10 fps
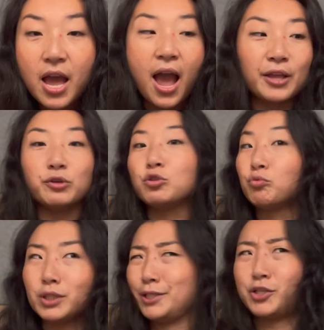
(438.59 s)
And you
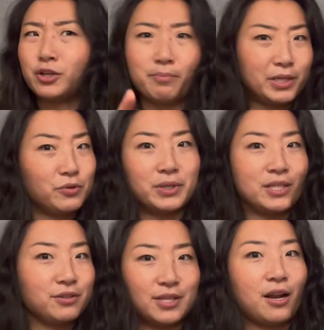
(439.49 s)
really shouldn't be doing
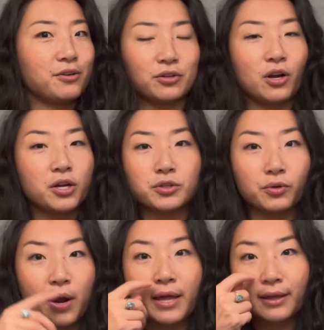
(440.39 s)
deals at under 100 grand.